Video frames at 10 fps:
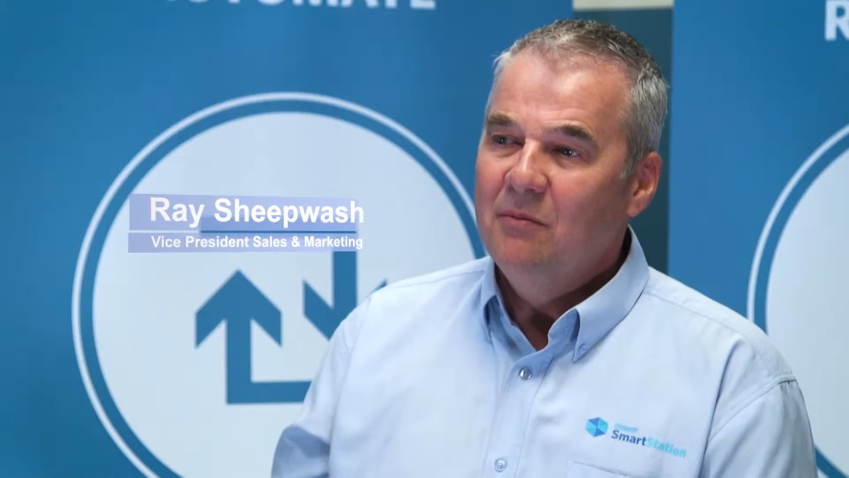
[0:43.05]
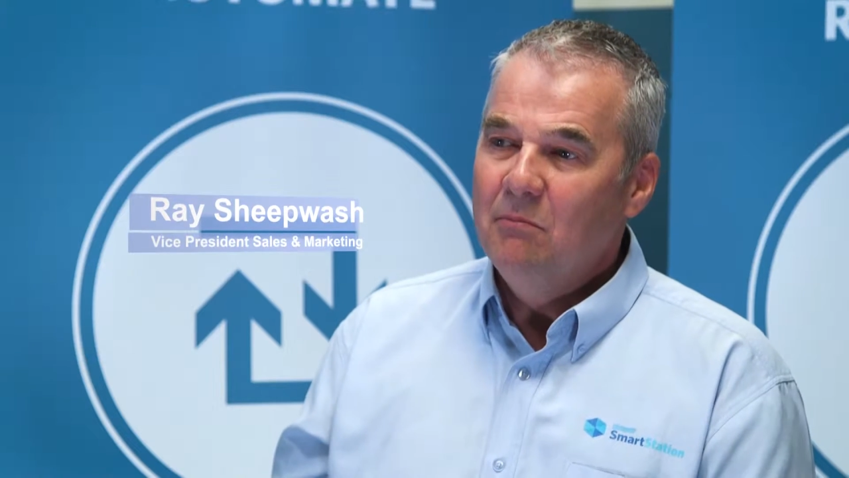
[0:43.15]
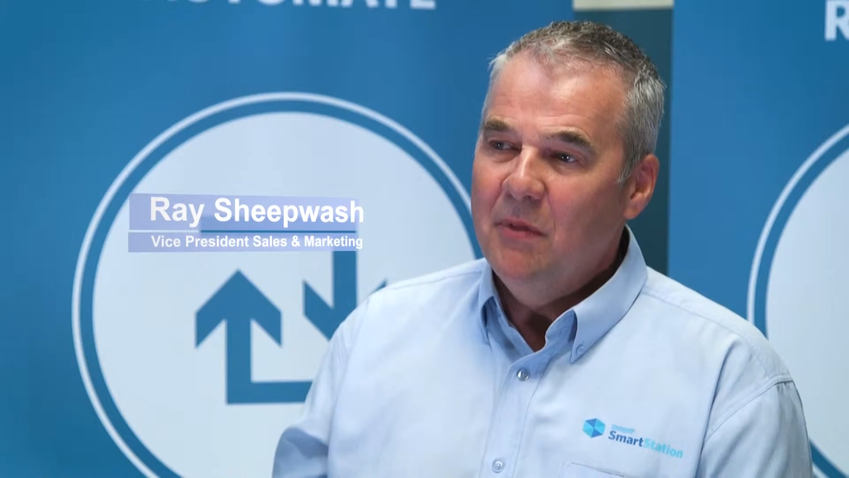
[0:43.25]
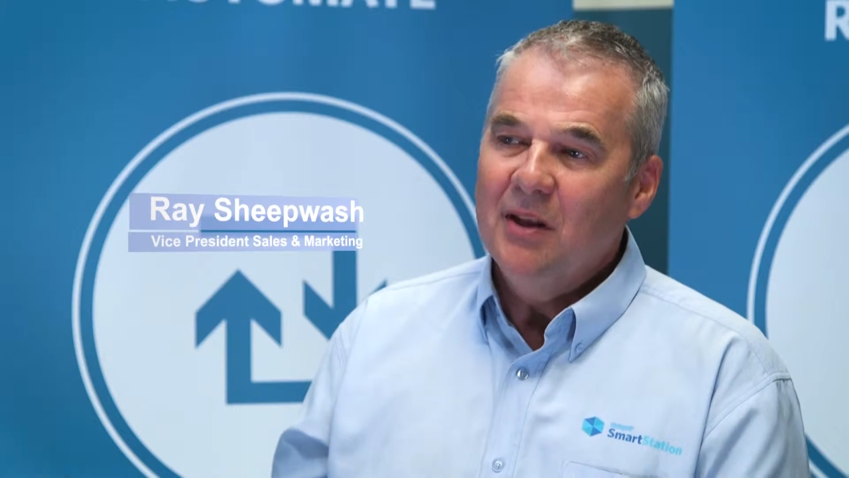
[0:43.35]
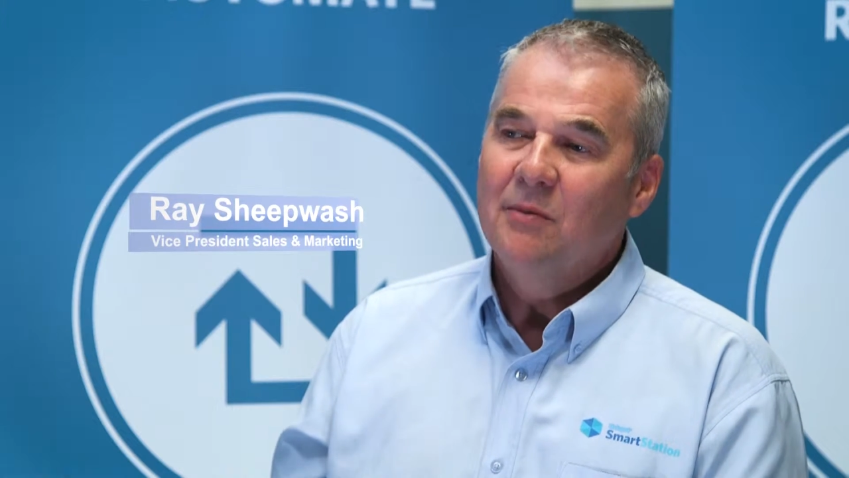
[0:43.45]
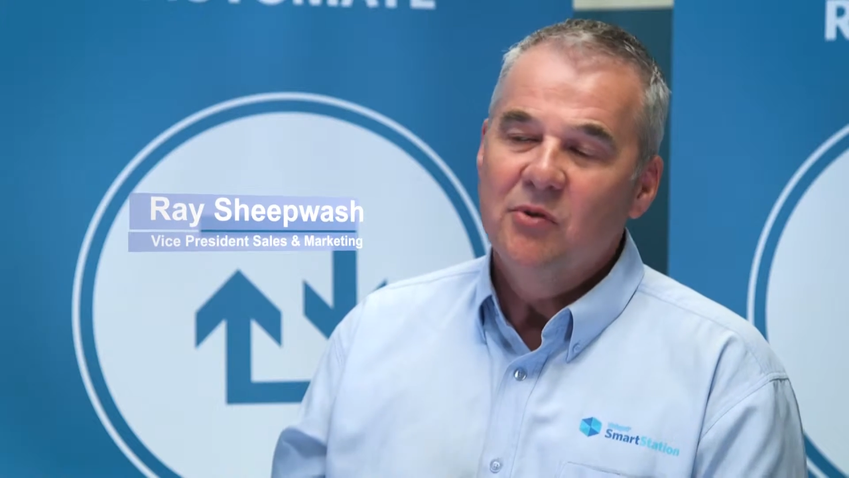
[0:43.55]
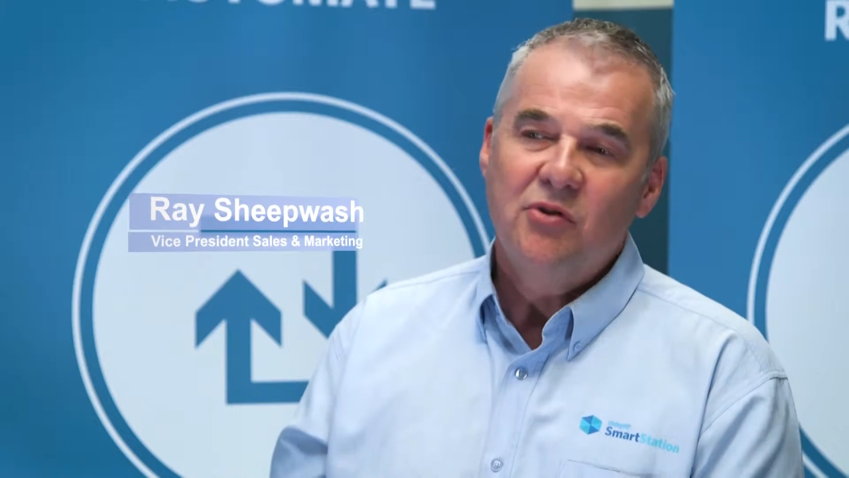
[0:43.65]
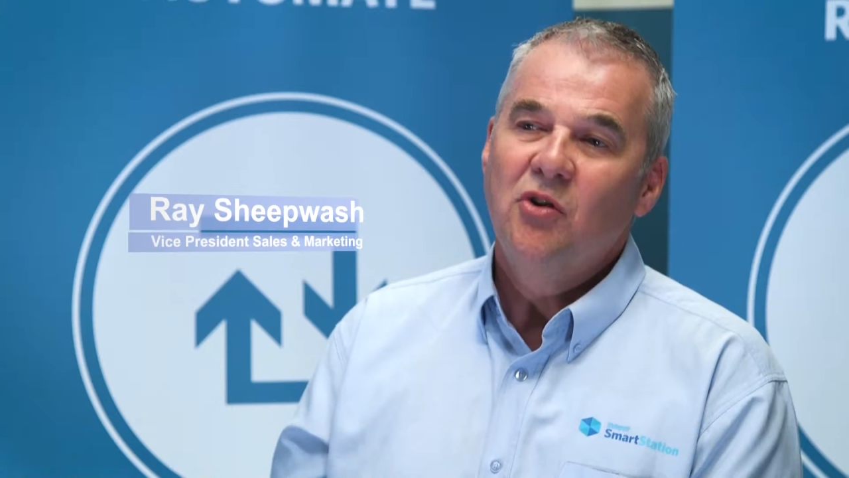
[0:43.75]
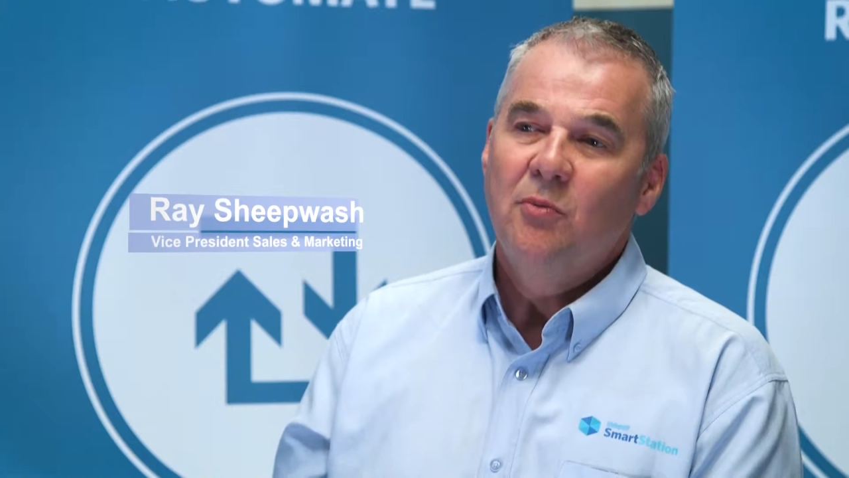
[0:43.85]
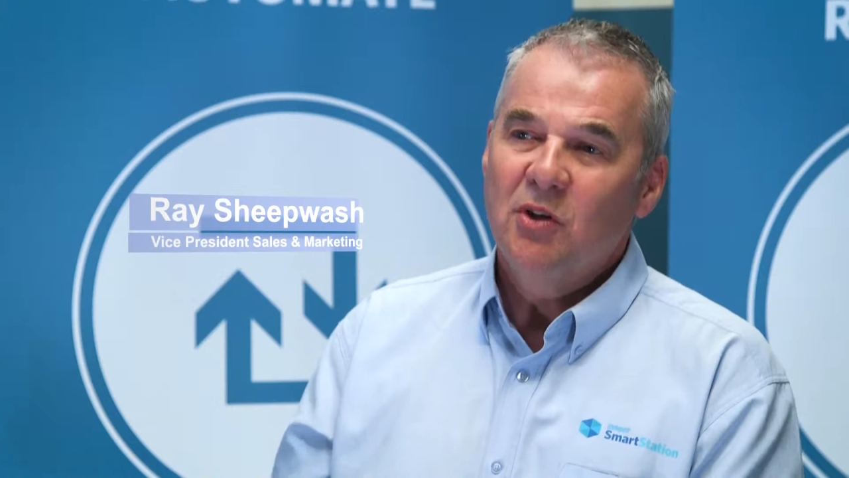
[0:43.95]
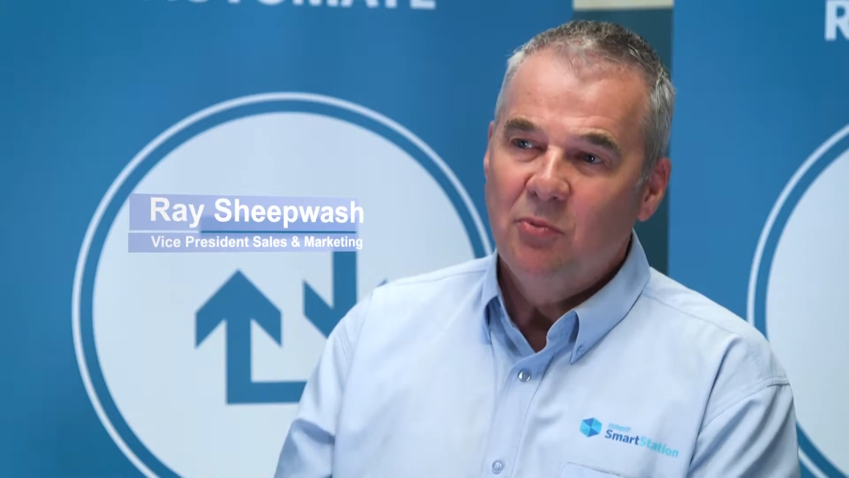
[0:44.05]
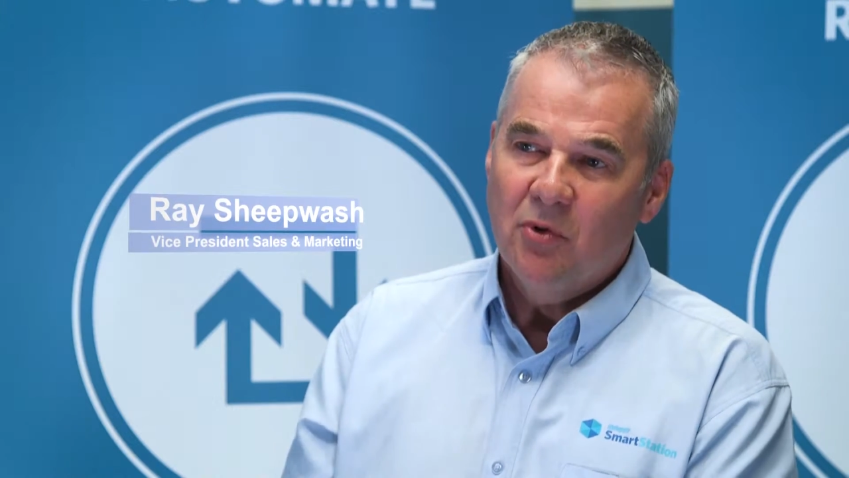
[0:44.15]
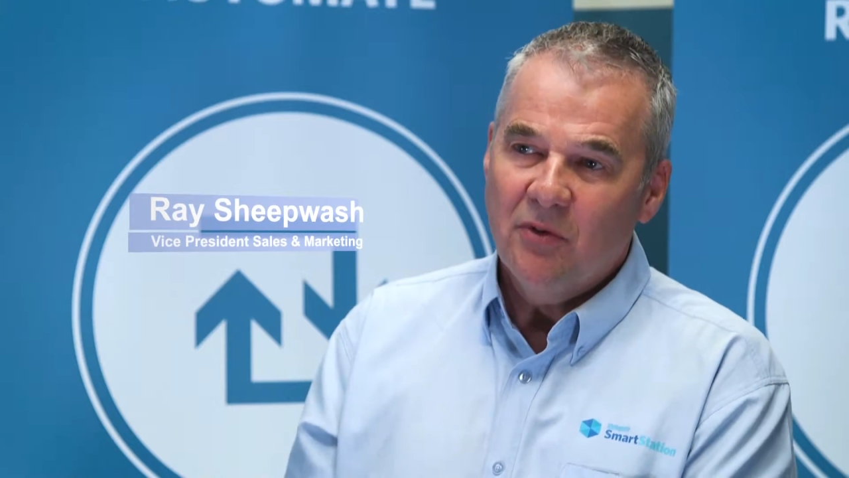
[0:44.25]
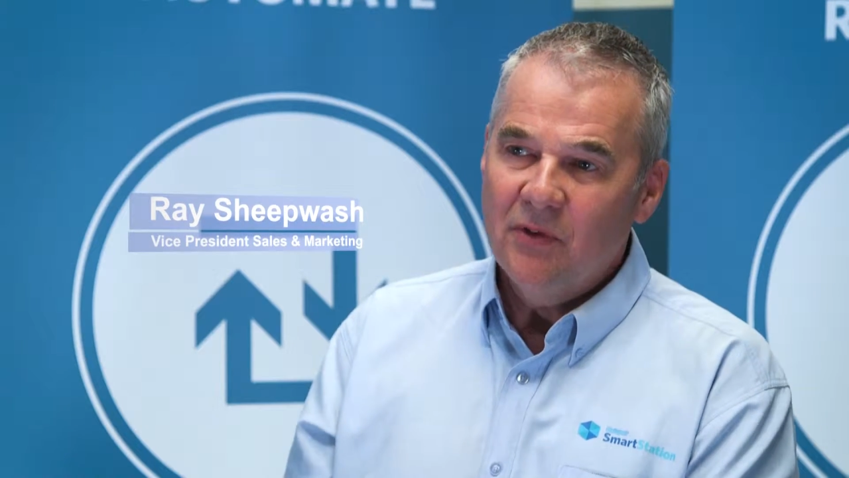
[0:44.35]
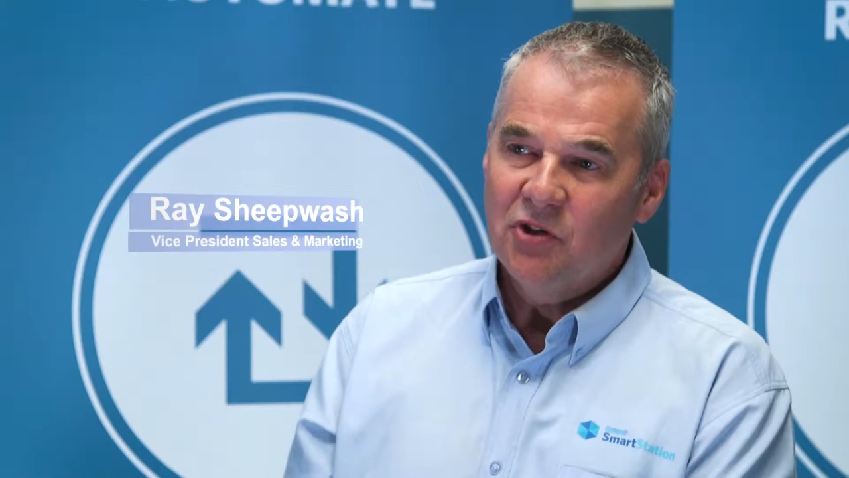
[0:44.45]
make them so much
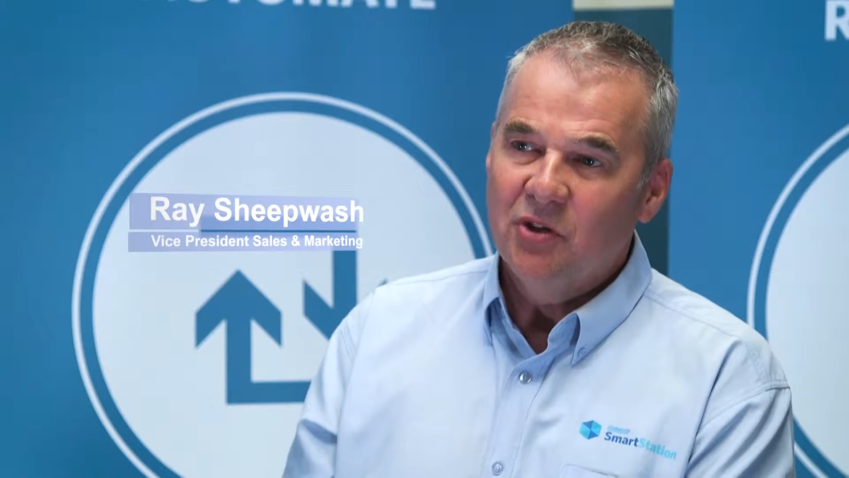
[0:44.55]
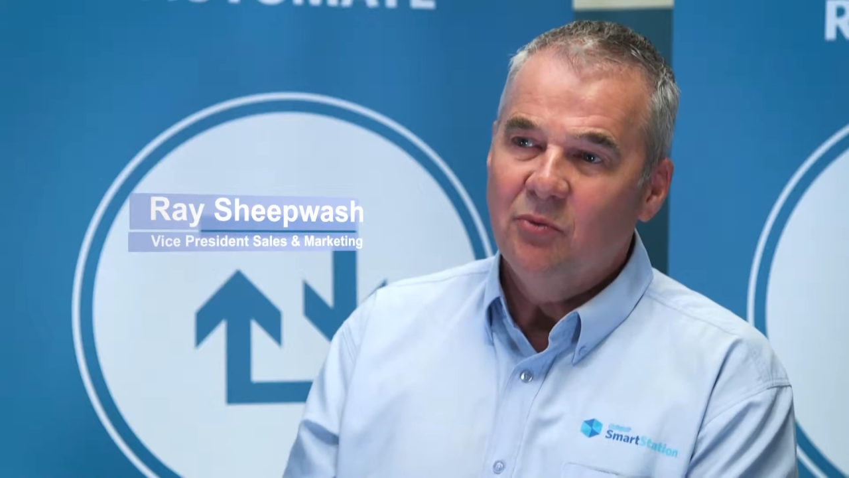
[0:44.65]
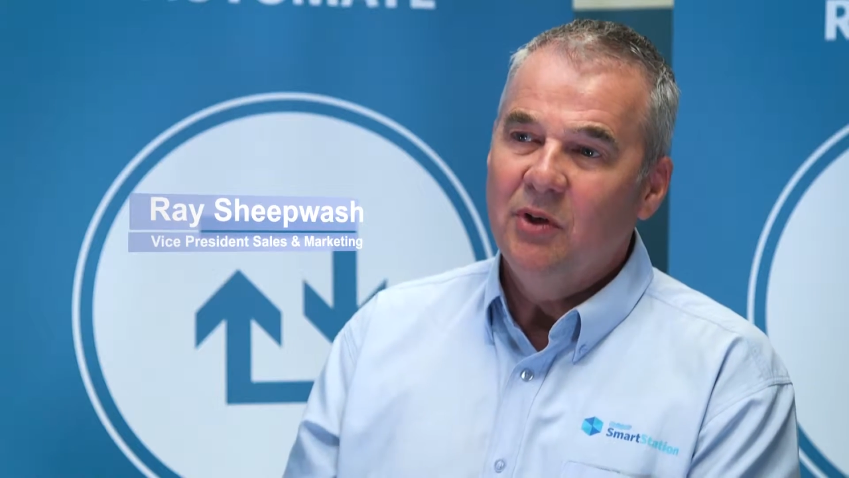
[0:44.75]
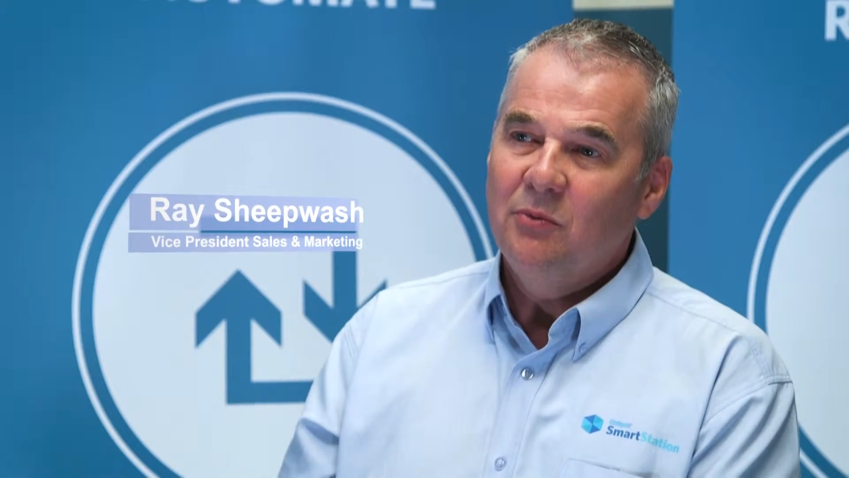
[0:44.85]
more efficient.